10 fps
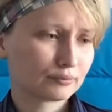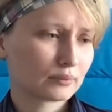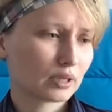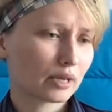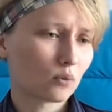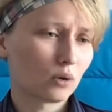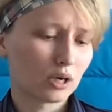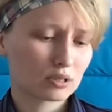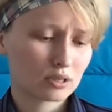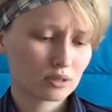like
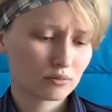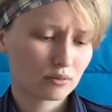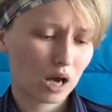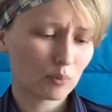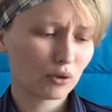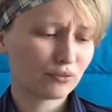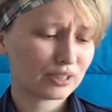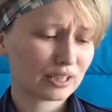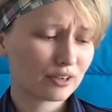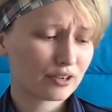what couple of
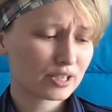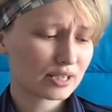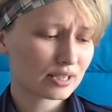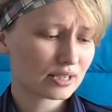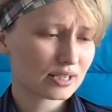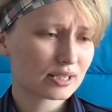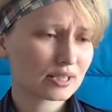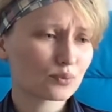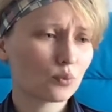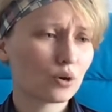years since
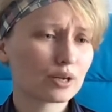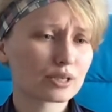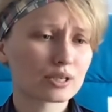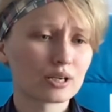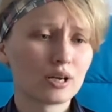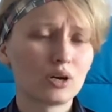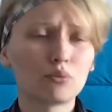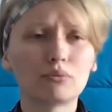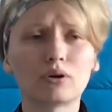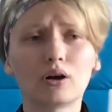this was
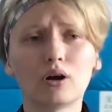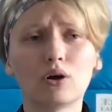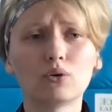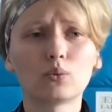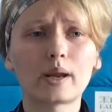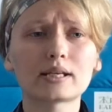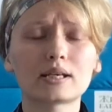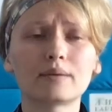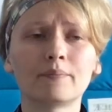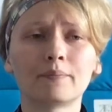uh, already